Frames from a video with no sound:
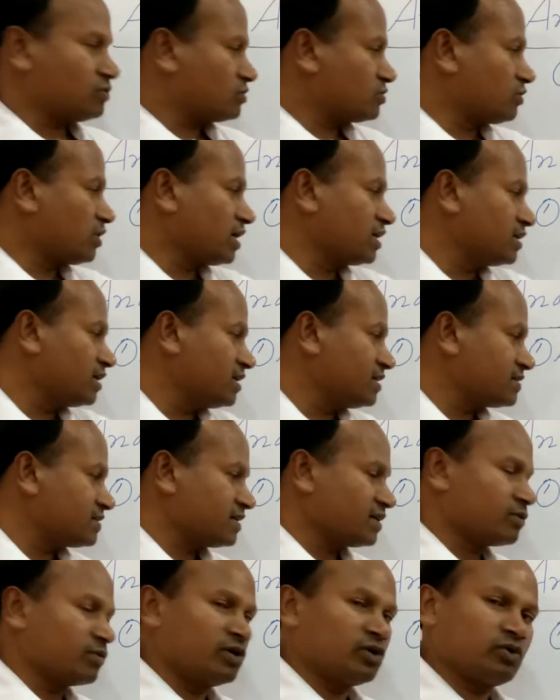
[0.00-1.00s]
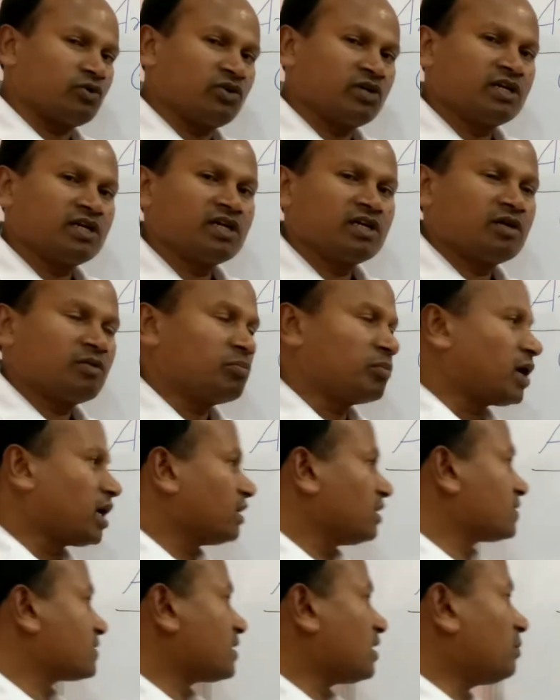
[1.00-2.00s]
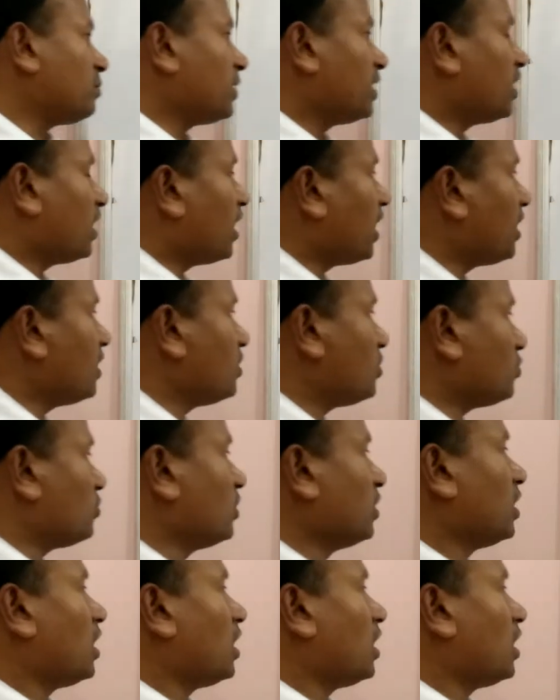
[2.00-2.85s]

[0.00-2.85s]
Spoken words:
So IL is equal to minus of I2.